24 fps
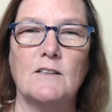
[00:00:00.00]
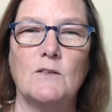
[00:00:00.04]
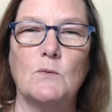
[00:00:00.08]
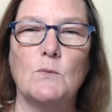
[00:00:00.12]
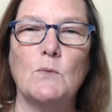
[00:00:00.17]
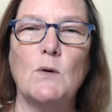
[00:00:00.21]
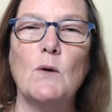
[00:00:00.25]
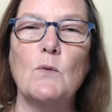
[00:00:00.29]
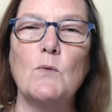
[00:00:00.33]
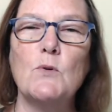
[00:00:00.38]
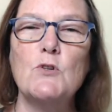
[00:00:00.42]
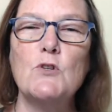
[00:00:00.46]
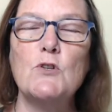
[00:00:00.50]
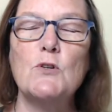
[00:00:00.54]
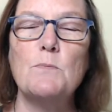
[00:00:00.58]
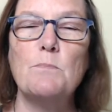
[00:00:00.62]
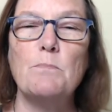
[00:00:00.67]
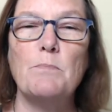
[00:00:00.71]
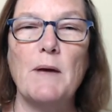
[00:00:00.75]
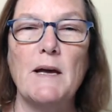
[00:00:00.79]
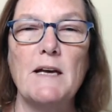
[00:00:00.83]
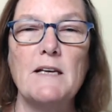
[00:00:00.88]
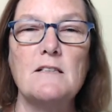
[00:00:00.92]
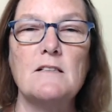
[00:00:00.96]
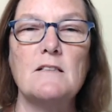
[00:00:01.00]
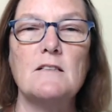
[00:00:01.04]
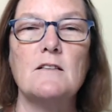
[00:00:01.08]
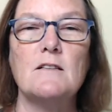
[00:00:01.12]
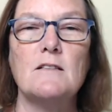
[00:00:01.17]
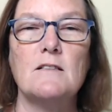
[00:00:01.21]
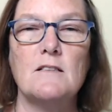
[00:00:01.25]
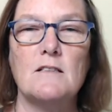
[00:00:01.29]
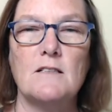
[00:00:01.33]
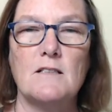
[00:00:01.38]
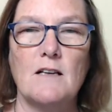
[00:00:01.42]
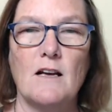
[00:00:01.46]
What would your best
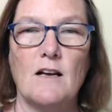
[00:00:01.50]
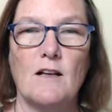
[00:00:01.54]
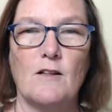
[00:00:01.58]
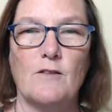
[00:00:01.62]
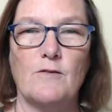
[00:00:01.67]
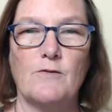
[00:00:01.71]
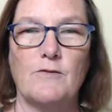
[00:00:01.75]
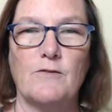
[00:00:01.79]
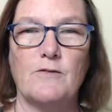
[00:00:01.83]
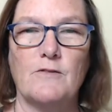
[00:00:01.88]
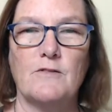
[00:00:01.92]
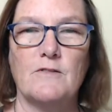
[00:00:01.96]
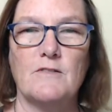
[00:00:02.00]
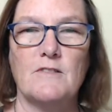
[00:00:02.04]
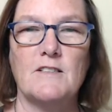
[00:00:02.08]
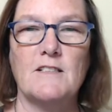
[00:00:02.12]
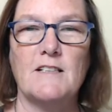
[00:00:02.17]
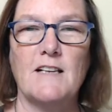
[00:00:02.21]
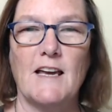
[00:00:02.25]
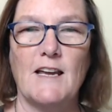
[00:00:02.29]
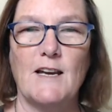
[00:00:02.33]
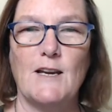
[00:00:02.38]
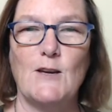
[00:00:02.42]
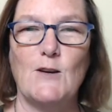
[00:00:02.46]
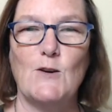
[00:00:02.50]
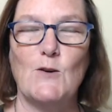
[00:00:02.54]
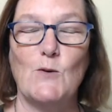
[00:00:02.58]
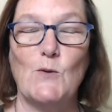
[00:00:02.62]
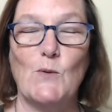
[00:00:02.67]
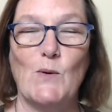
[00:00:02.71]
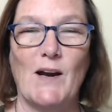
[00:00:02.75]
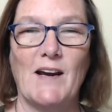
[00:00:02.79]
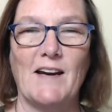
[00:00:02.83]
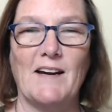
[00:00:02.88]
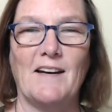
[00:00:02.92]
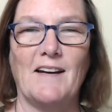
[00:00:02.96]
self say to you
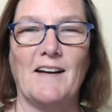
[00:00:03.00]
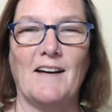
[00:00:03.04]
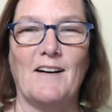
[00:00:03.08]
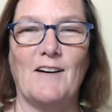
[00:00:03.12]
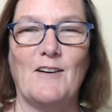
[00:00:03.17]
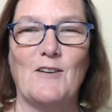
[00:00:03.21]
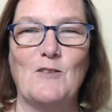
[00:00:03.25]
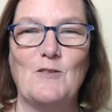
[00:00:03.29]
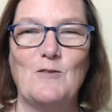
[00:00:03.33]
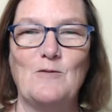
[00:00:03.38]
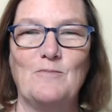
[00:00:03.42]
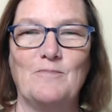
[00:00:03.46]
right now?